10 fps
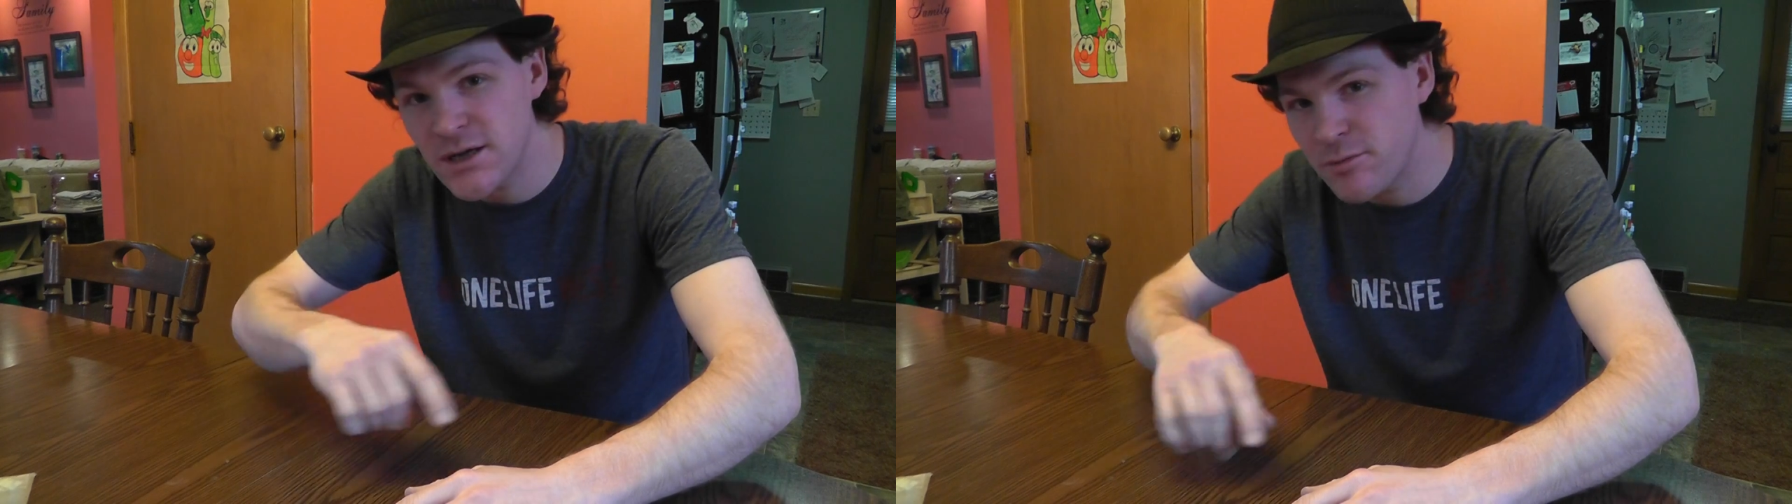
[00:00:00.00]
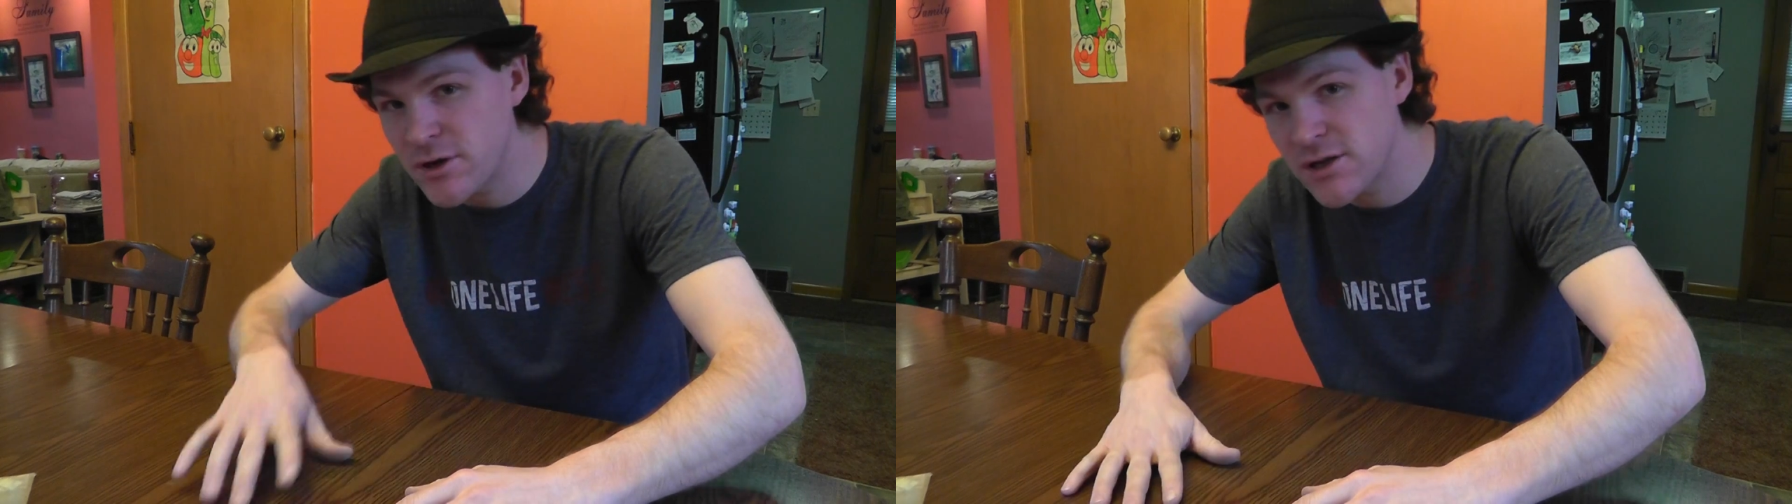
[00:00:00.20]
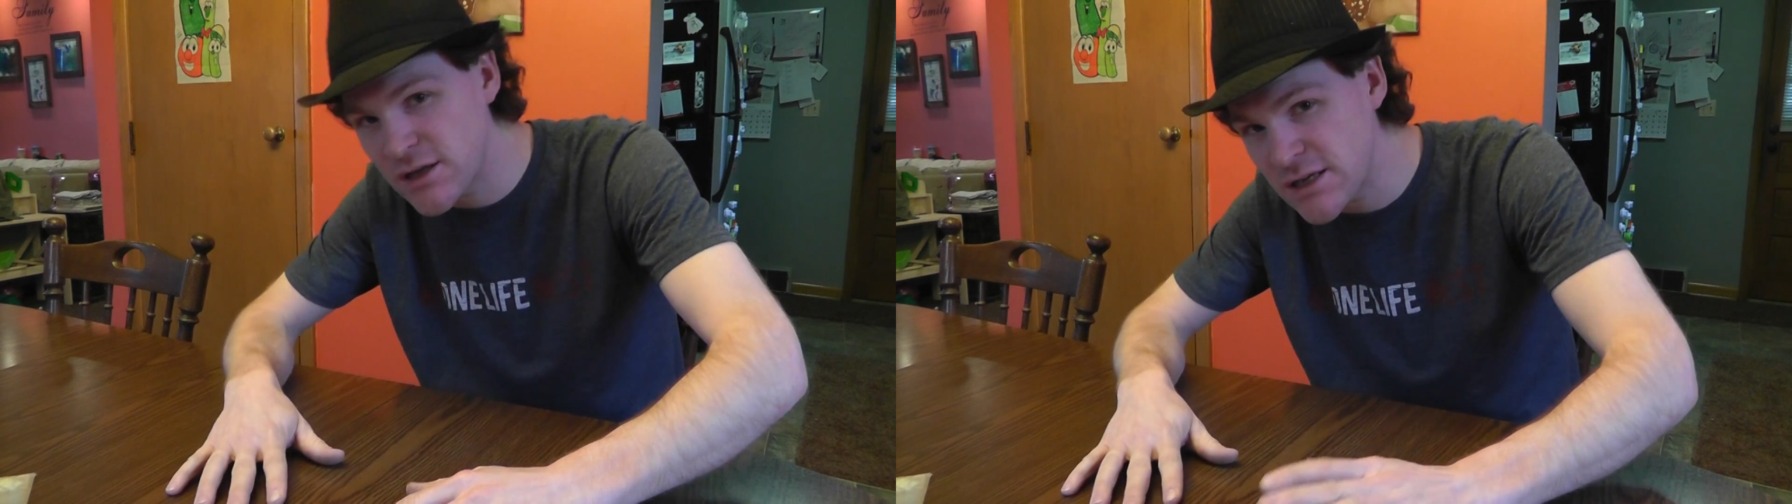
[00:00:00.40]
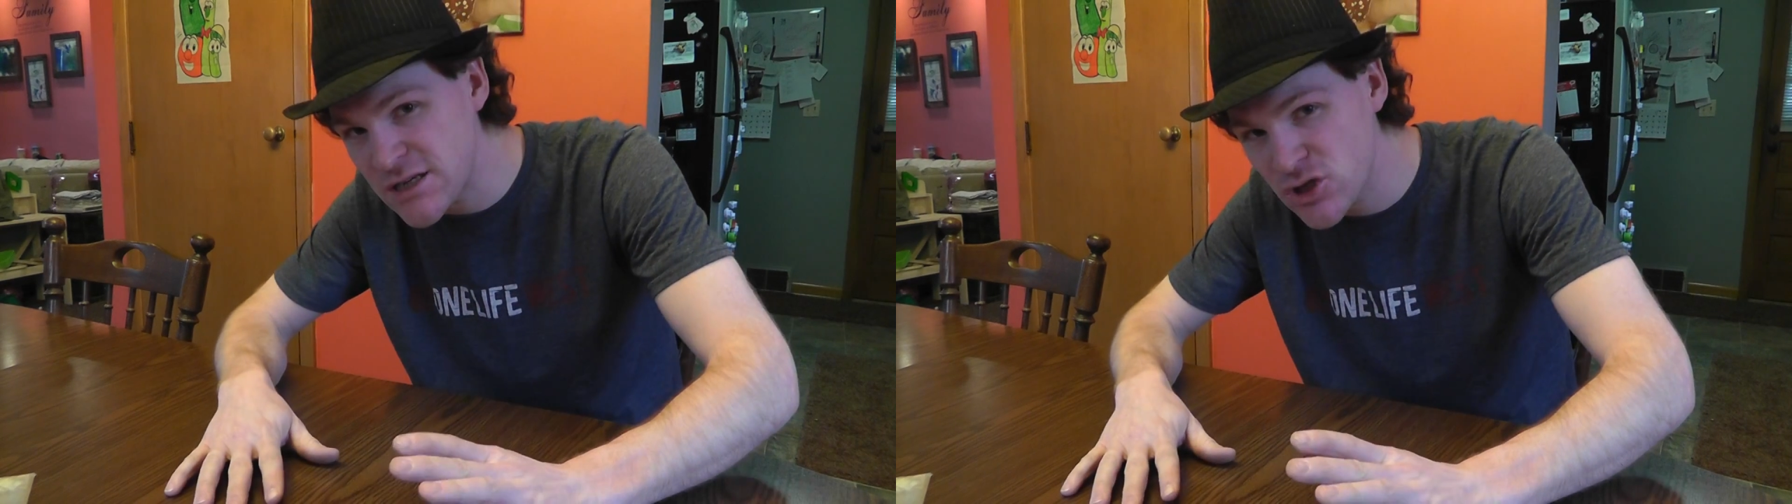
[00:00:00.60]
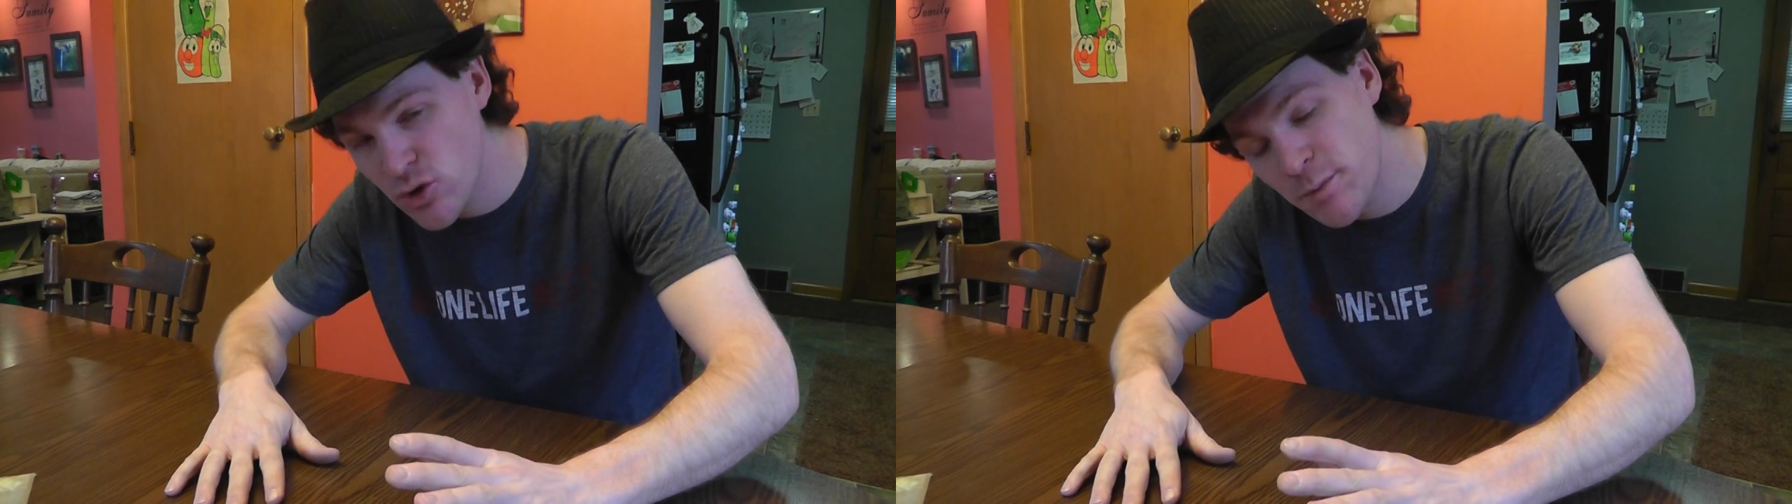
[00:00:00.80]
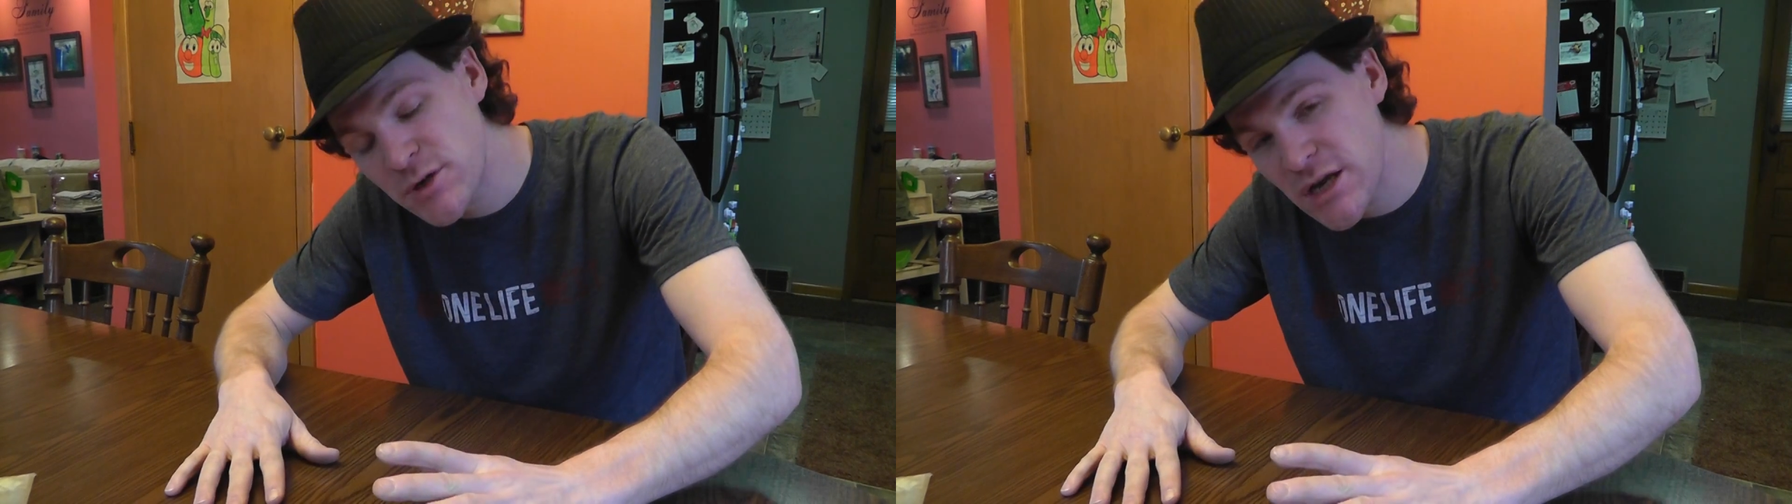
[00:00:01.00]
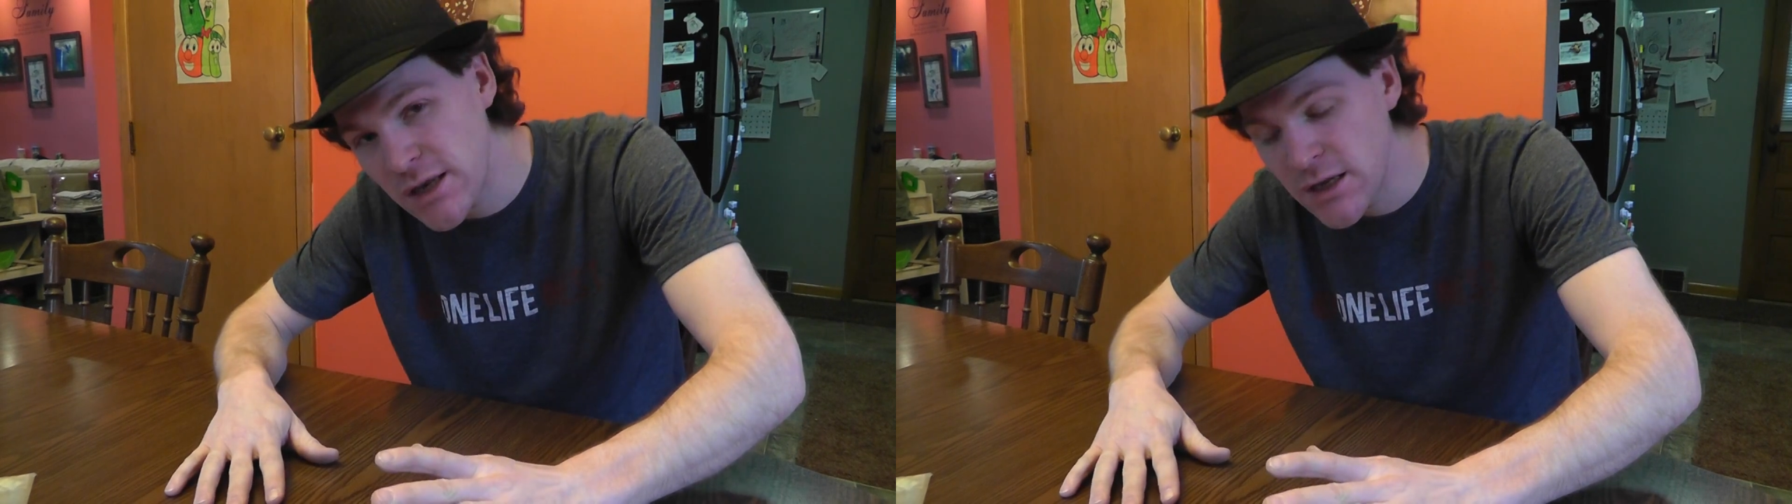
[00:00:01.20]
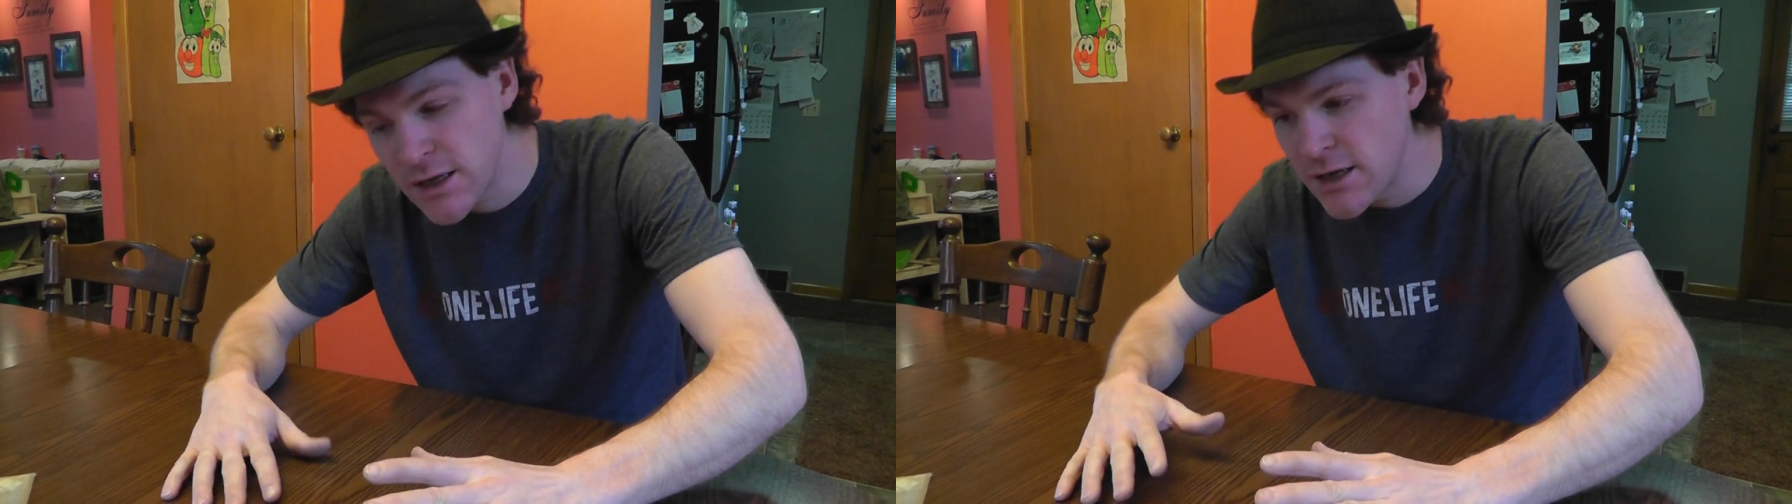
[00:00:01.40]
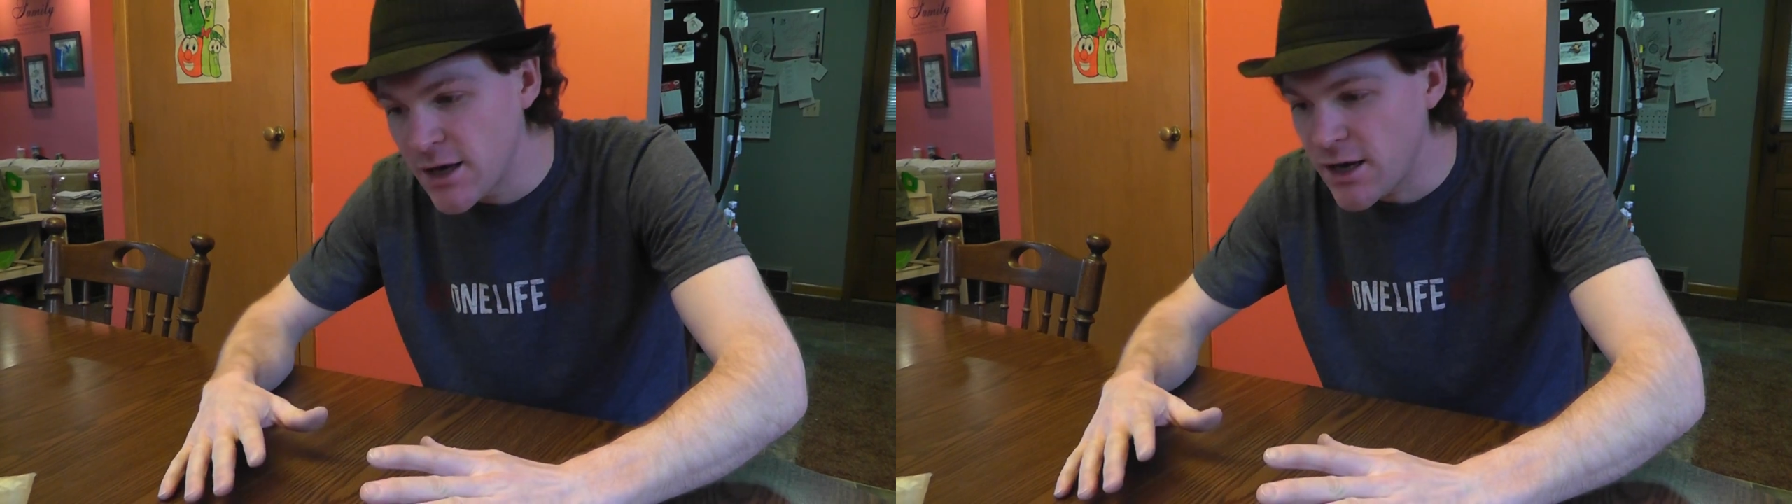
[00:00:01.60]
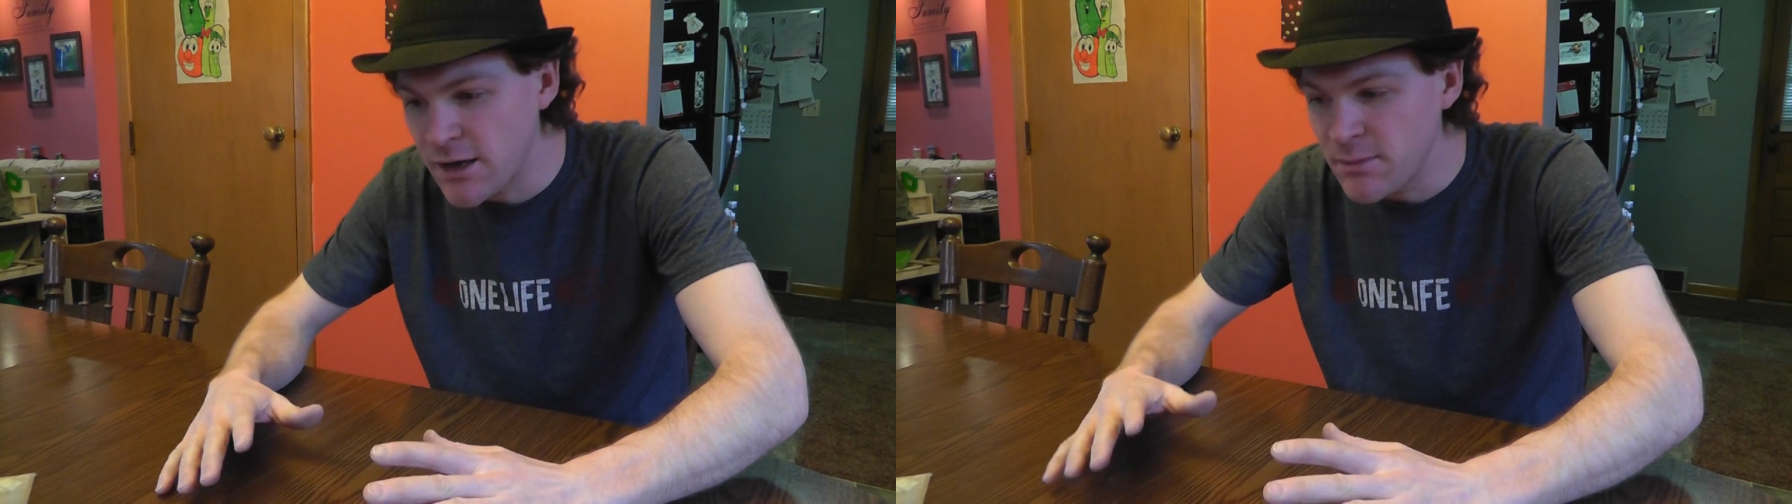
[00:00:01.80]
I'll put it in the description.
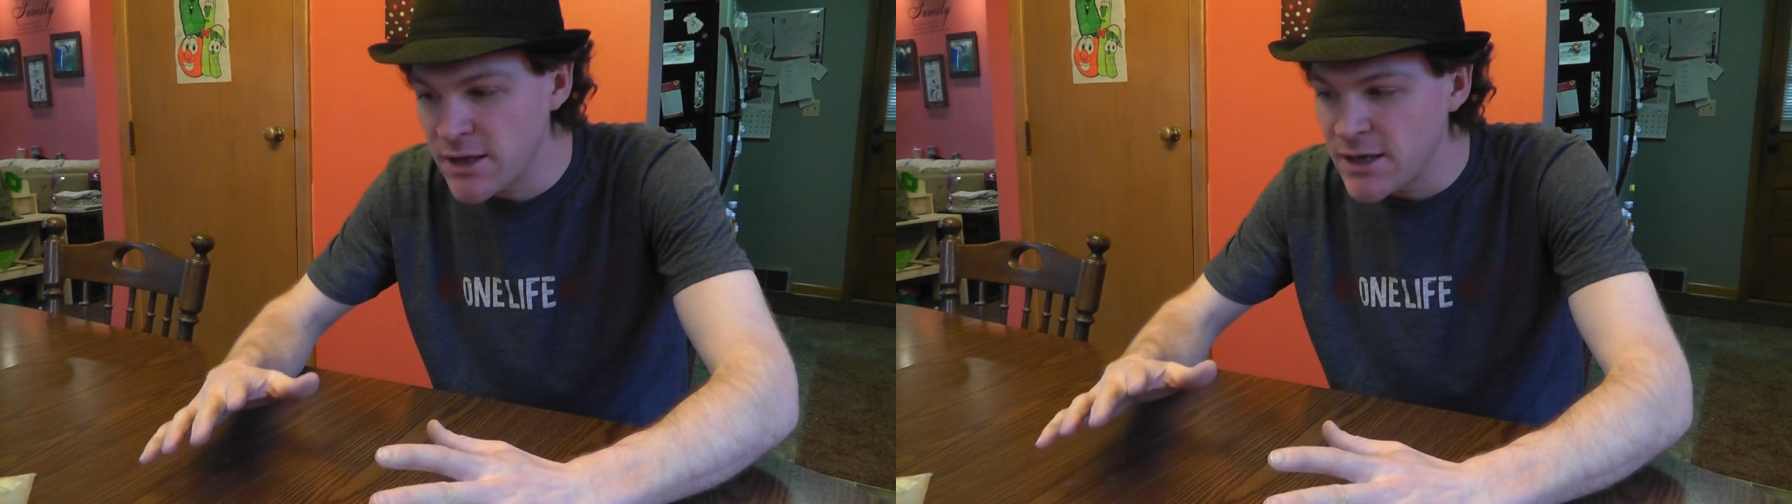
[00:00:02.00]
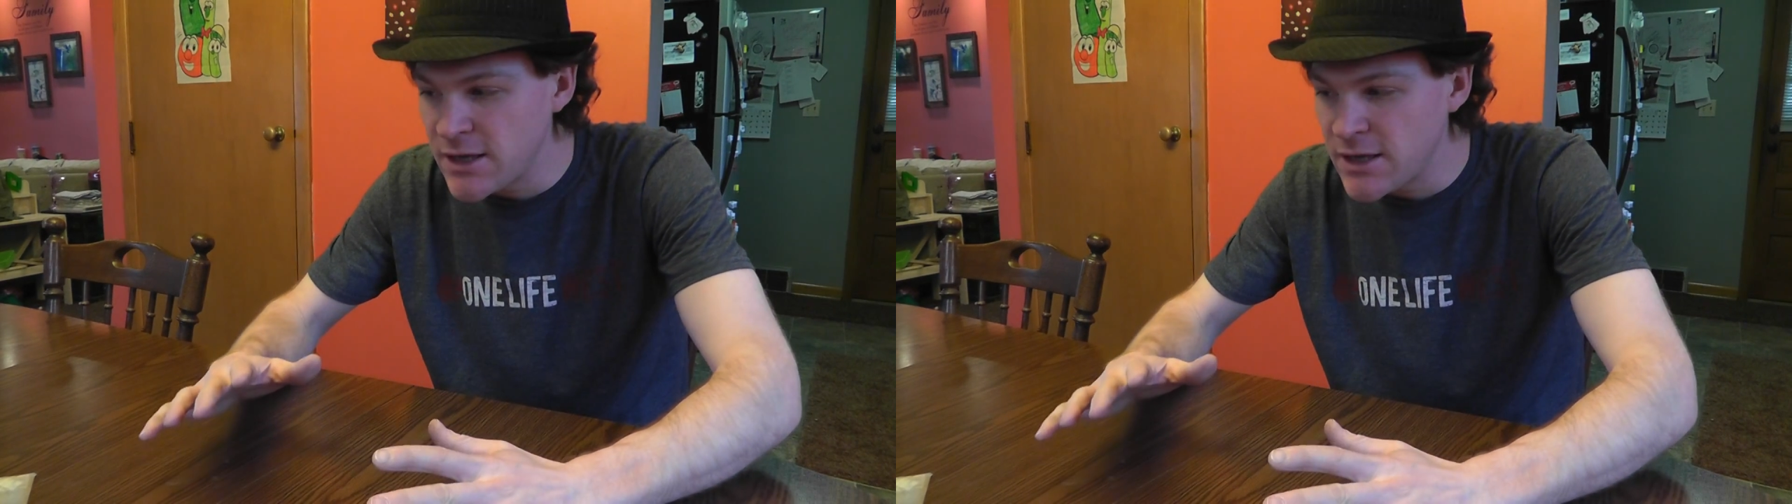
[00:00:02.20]
Um,